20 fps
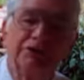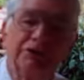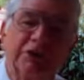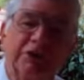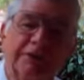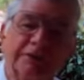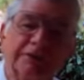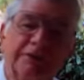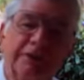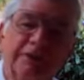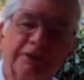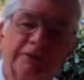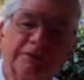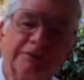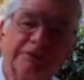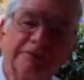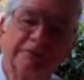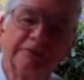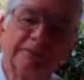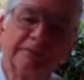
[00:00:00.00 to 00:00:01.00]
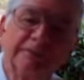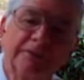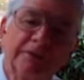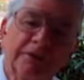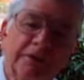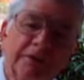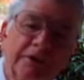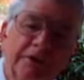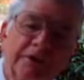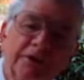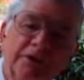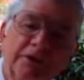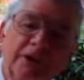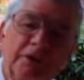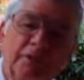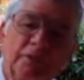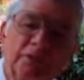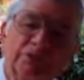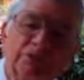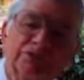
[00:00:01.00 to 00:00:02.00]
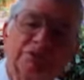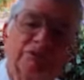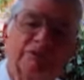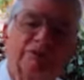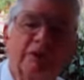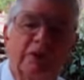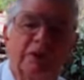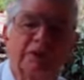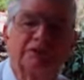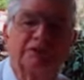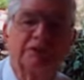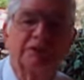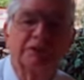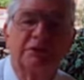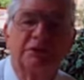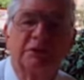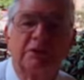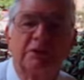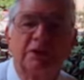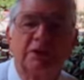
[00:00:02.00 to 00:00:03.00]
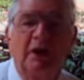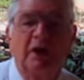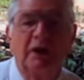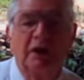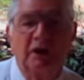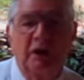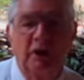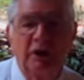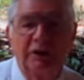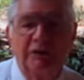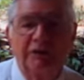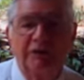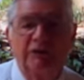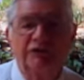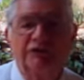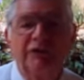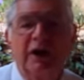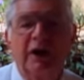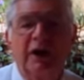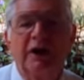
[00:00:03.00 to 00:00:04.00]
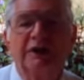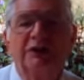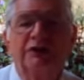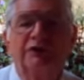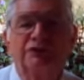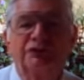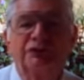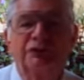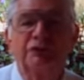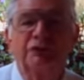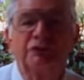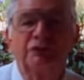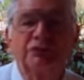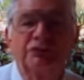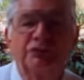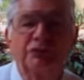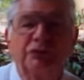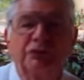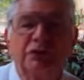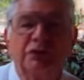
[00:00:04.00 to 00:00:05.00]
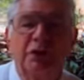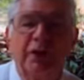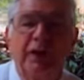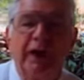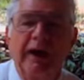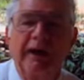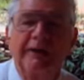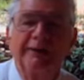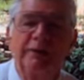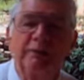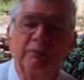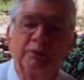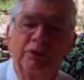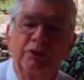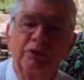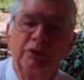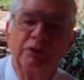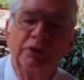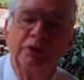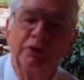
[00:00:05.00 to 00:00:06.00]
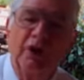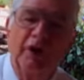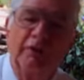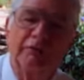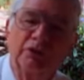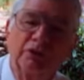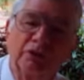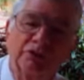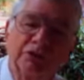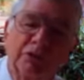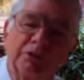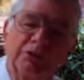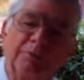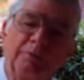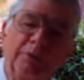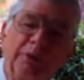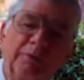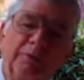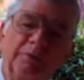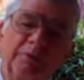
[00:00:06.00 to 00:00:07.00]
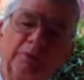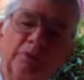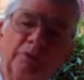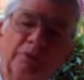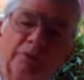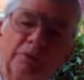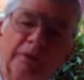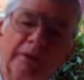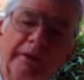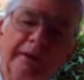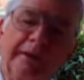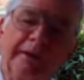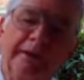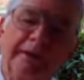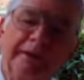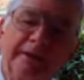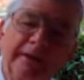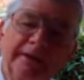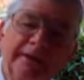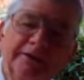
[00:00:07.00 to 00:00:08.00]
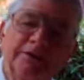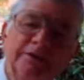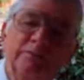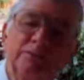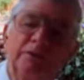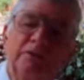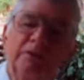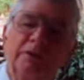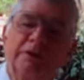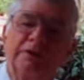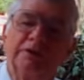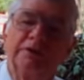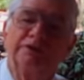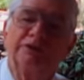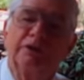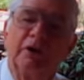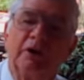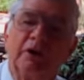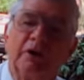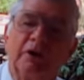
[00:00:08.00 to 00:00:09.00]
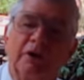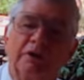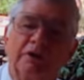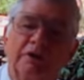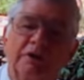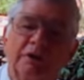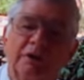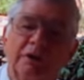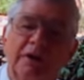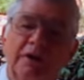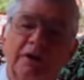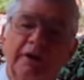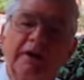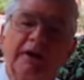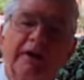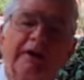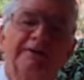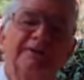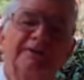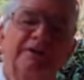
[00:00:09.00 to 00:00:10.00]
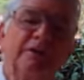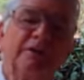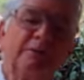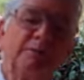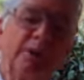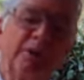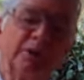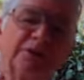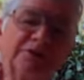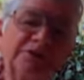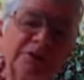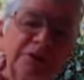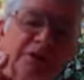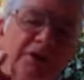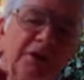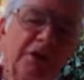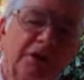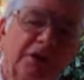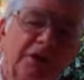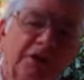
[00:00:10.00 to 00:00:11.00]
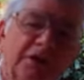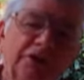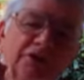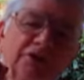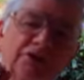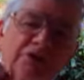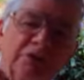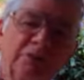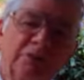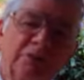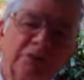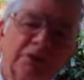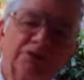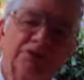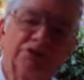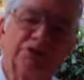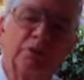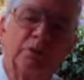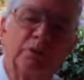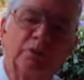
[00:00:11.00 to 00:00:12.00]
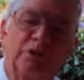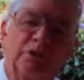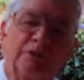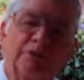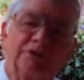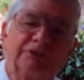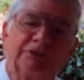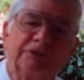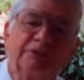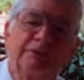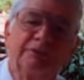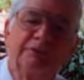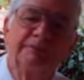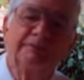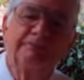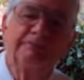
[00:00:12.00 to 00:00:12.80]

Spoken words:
hitchhike there. He wasn't dressed in the tie and suits and the beauty of those other people. He had the beauty in his heart. He had the ability to mince the words.